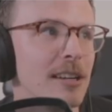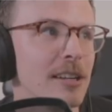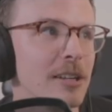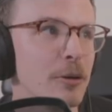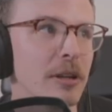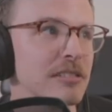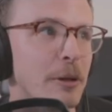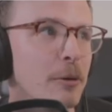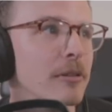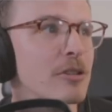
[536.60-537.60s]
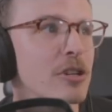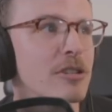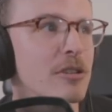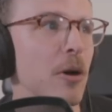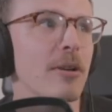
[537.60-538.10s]
You can literally
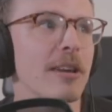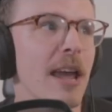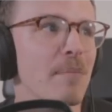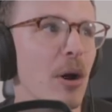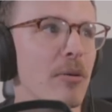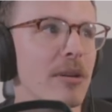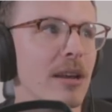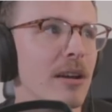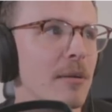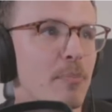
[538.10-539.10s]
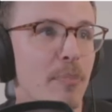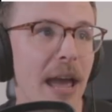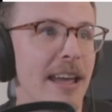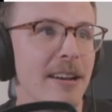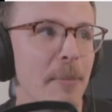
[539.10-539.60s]
just go to Cambodia,
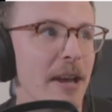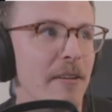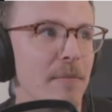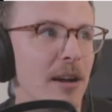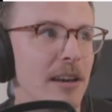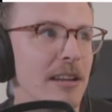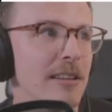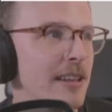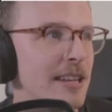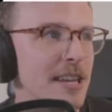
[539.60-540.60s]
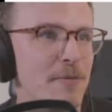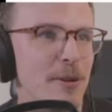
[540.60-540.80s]
pay an amount of money, they give you an